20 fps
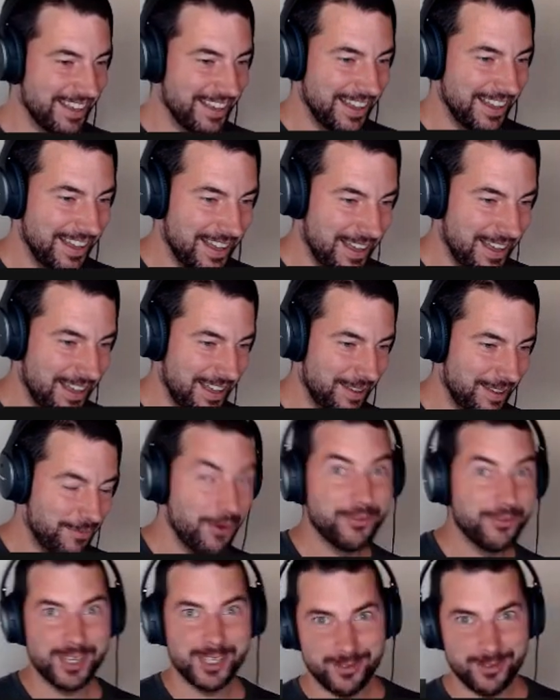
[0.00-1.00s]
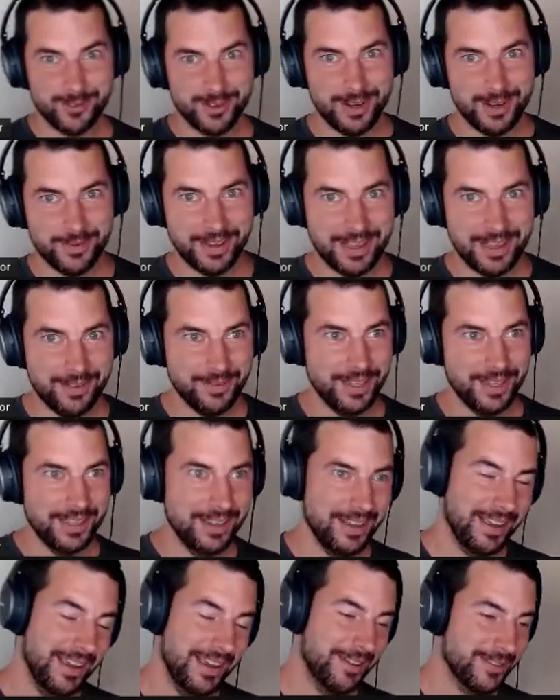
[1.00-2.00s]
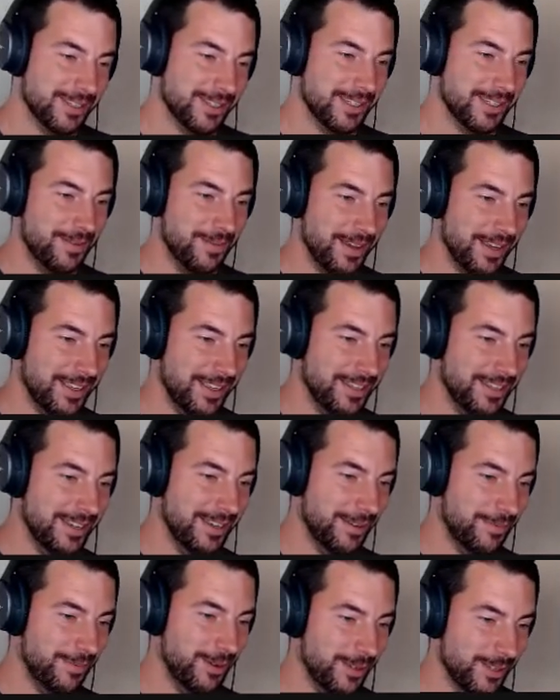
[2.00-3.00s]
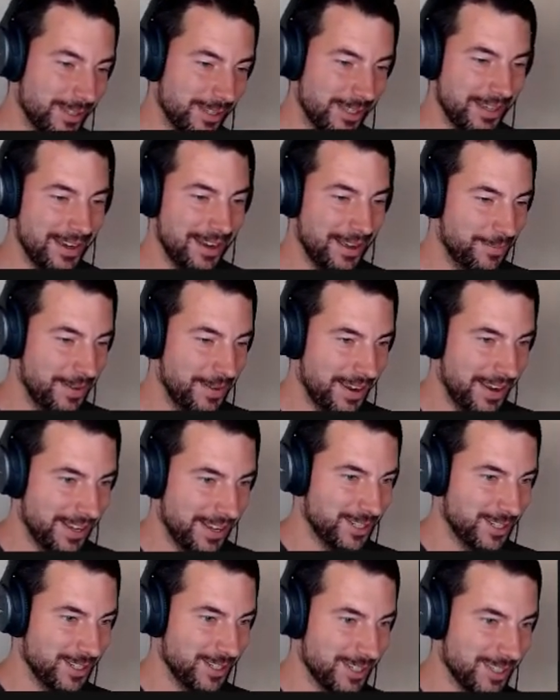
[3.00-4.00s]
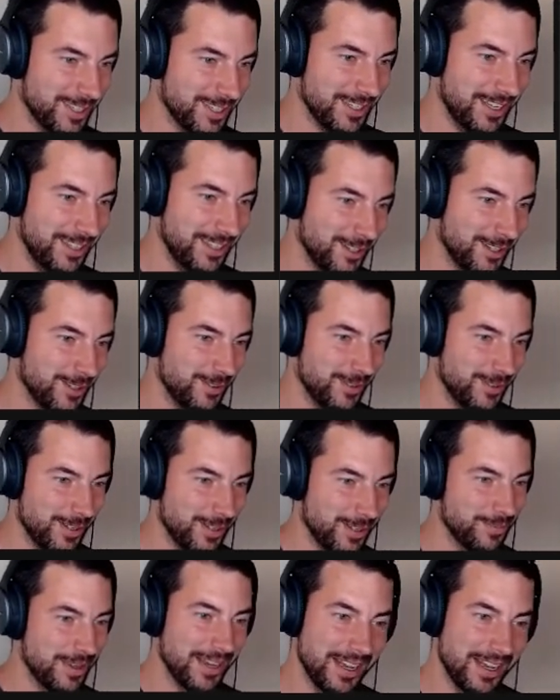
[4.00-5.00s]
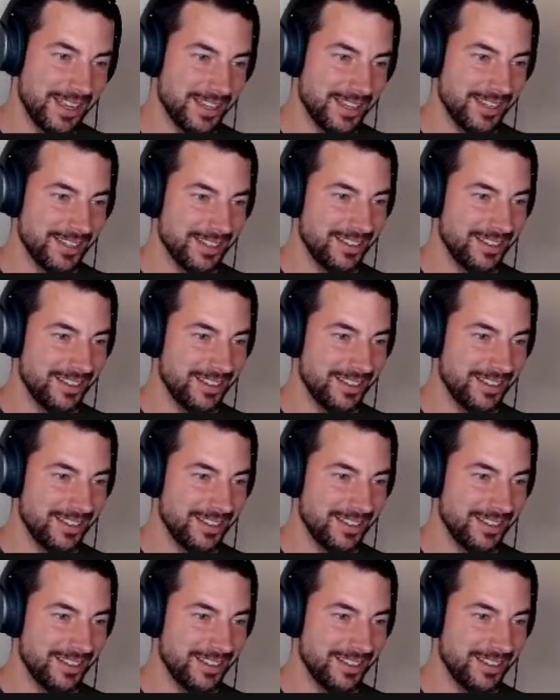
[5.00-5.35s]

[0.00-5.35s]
Move the streaming, I mean. I have some idea about GitHub Actions and the tooling behind it,